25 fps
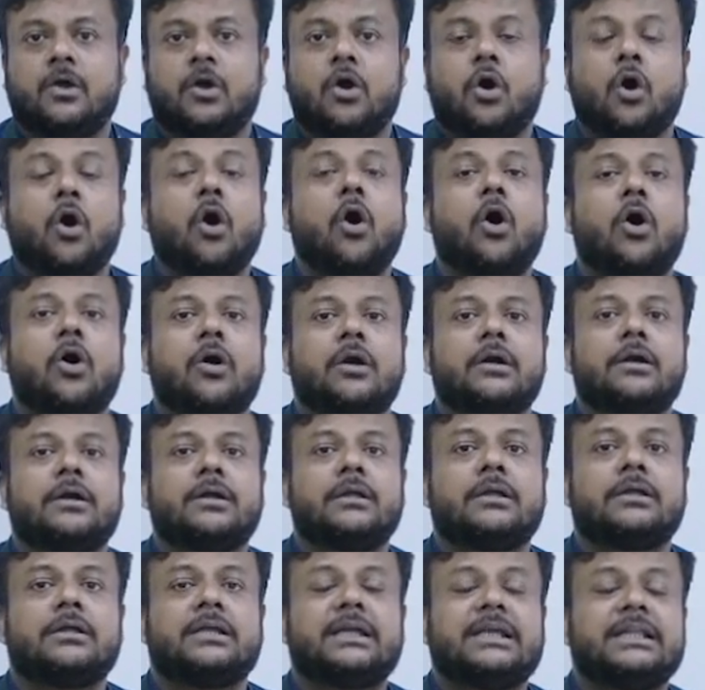
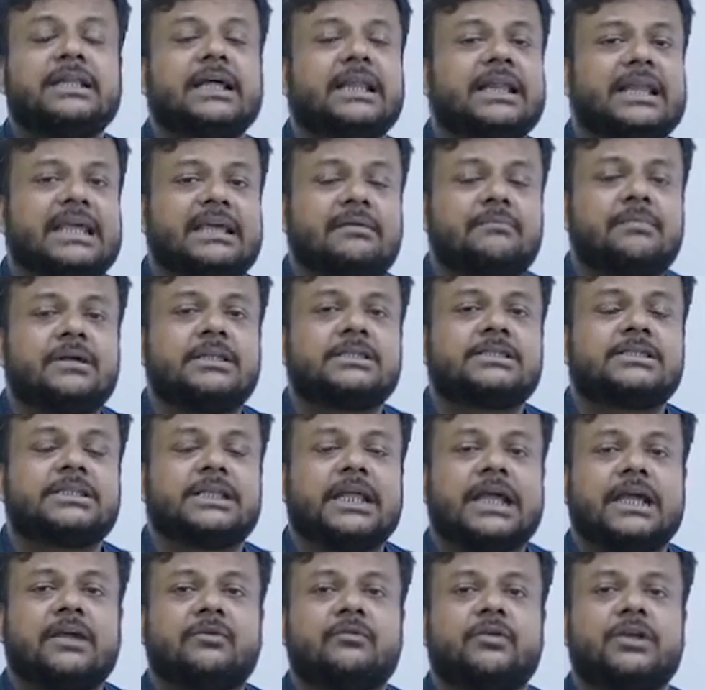Or in a layman's
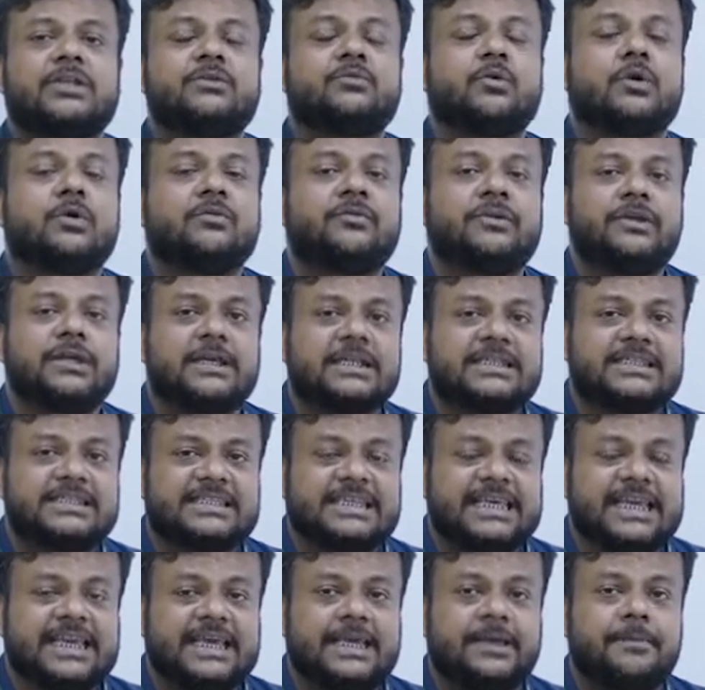language, what we can
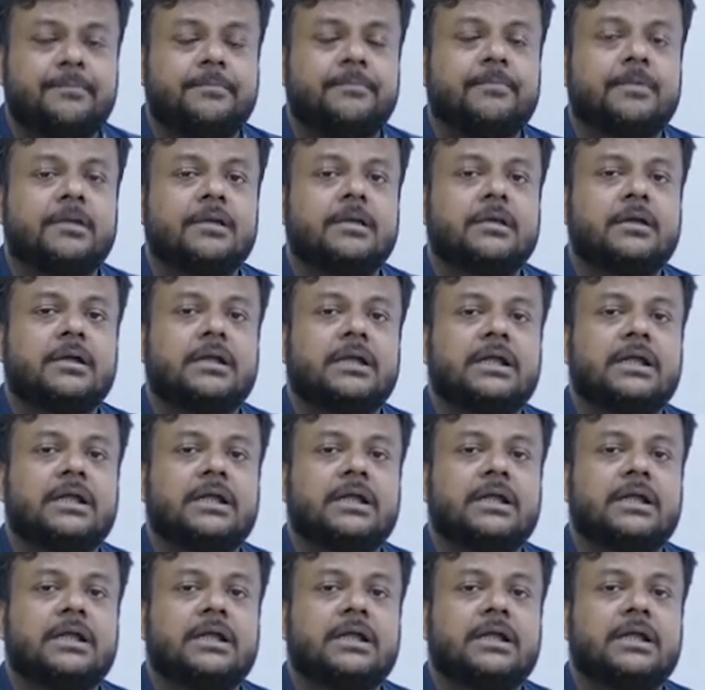say,